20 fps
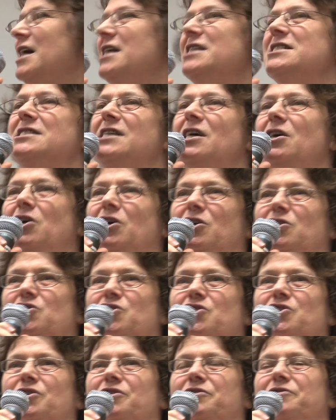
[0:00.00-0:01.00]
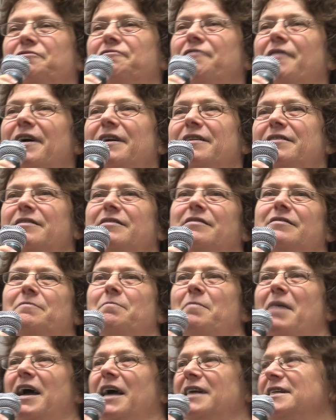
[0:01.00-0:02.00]
search to find
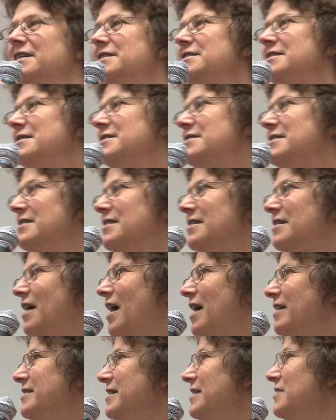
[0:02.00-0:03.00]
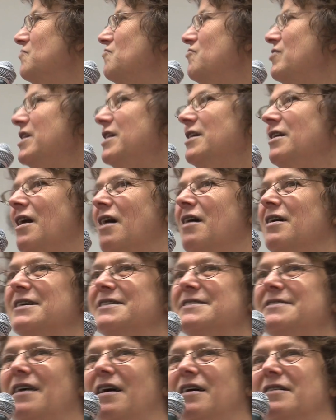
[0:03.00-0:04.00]
my identity, I didn't
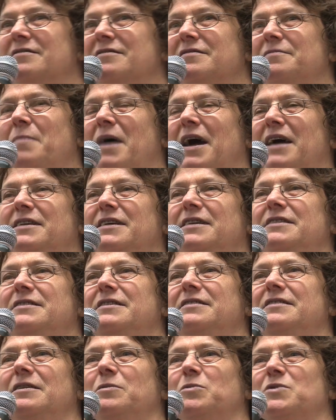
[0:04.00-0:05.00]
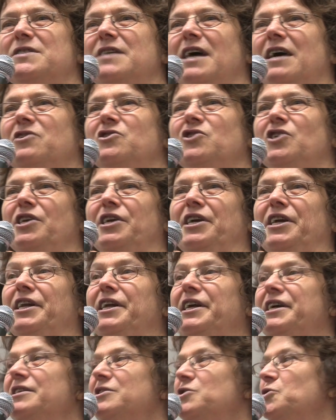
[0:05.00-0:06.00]
realize that my identity was actually
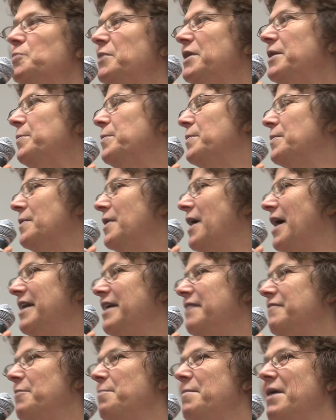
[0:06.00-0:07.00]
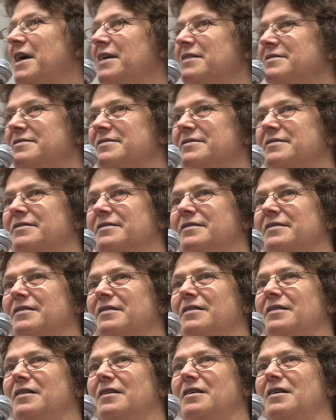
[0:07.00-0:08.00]
linked to people I never met.
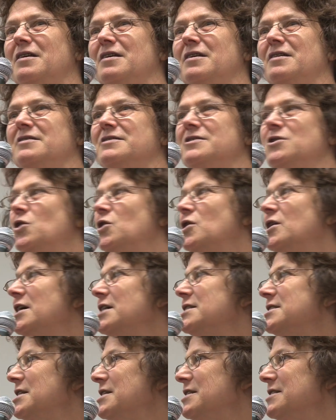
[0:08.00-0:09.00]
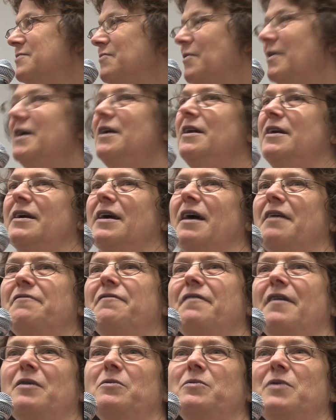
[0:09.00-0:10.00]
So as an Israeli, I
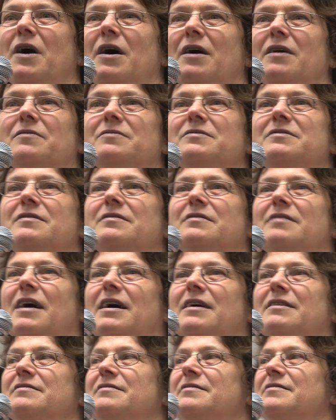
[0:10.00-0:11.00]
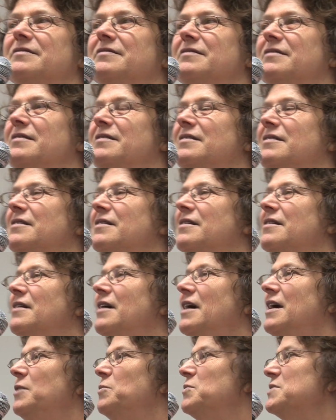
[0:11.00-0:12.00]
found out that
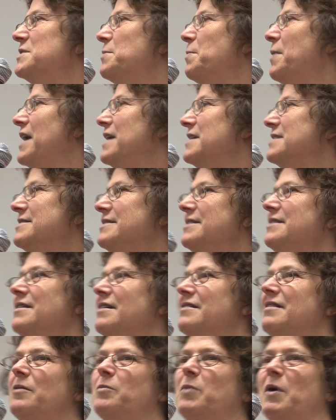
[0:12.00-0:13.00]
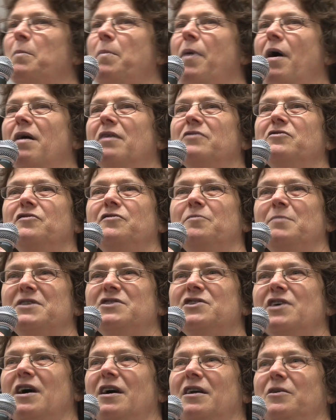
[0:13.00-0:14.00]
it was the Palestinians that were part of my
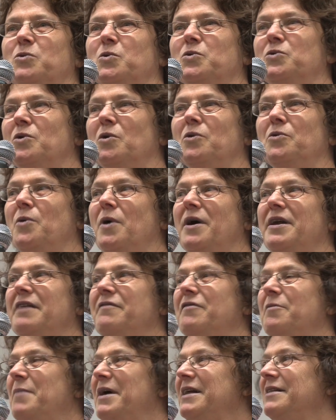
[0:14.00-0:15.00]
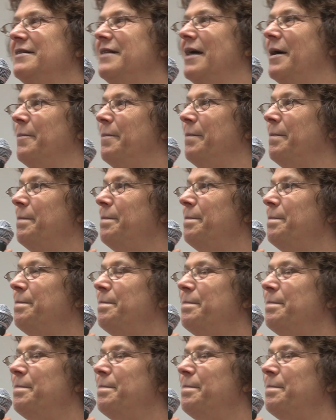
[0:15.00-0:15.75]
childhood, although I never met them.